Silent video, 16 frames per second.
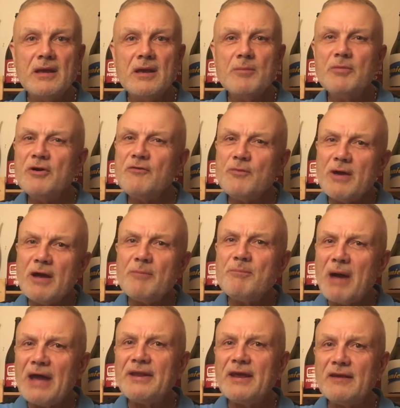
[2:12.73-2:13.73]
But if we have
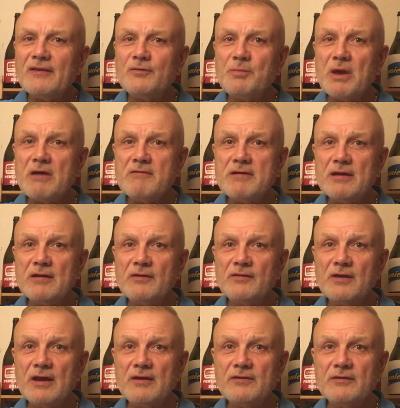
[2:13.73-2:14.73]
bad
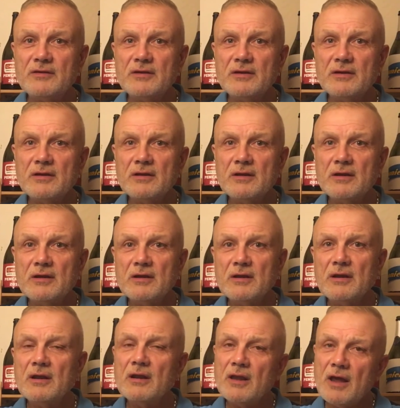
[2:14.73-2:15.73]
experiences,
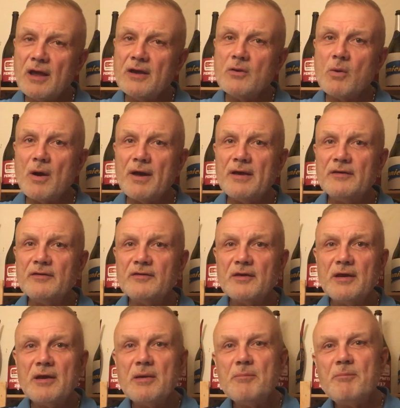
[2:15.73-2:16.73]
likewise,
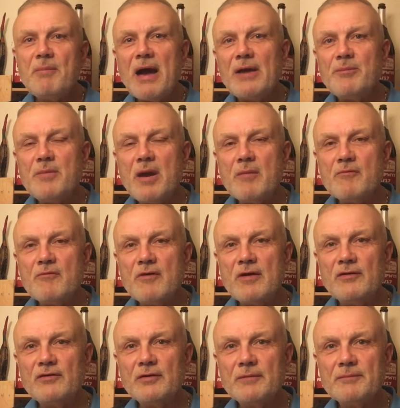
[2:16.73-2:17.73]
bad
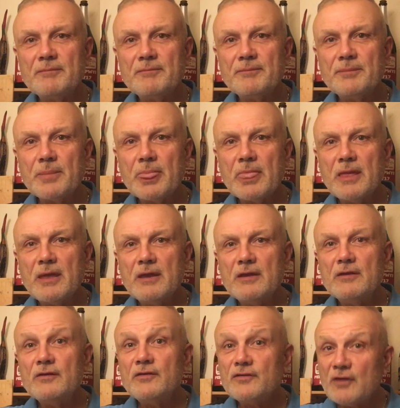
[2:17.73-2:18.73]
memories,
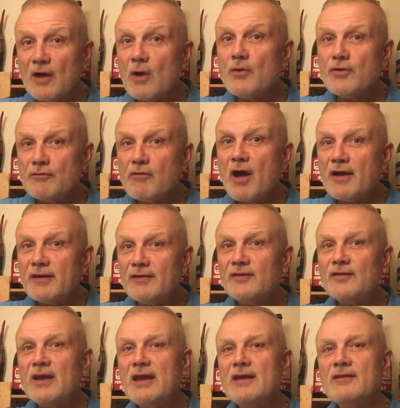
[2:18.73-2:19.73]
sow the right
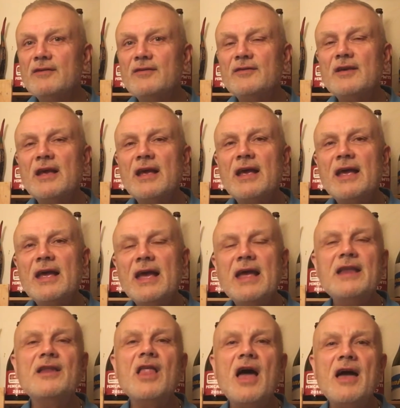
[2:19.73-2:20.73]
seeds
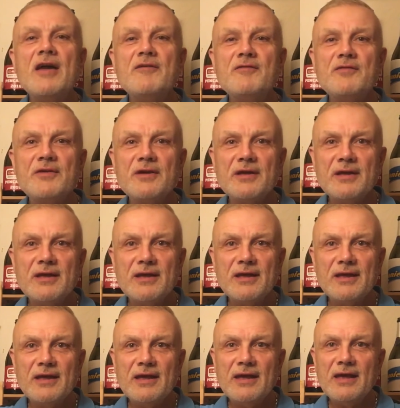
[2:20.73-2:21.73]
in life
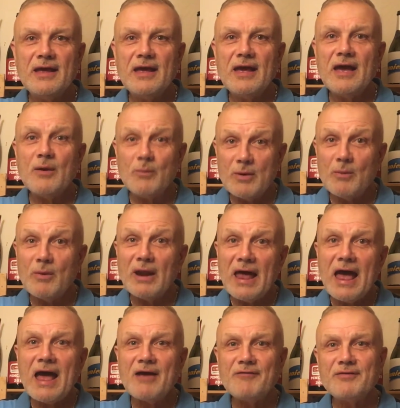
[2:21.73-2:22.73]
and we will
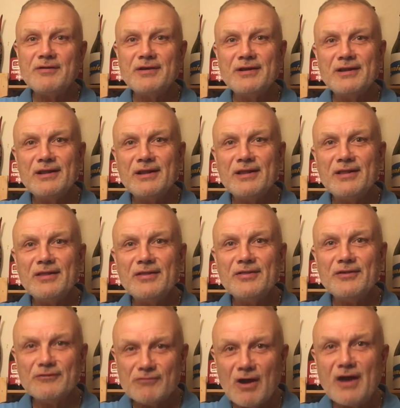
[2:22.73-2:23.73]
have
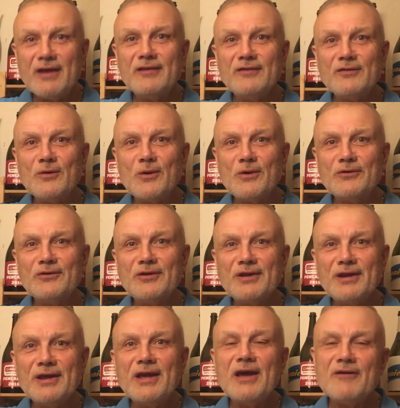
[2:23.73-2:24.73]
the right sort
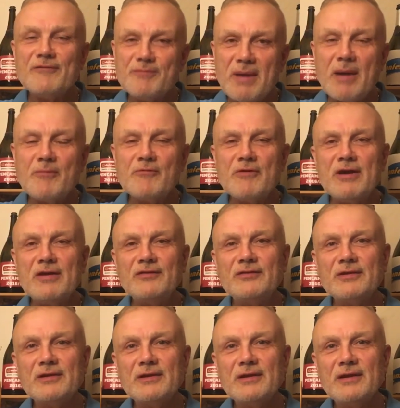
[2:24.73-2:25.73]
of memories
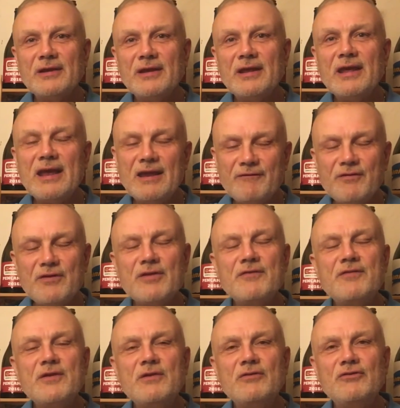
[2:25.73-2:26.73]
for the
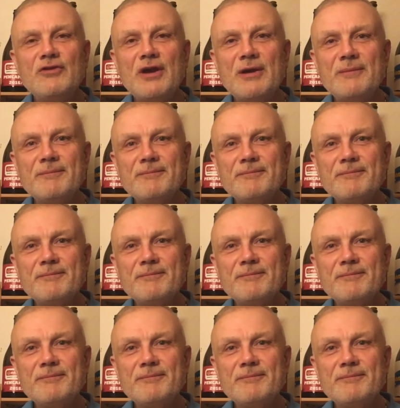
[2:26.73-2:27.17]
future.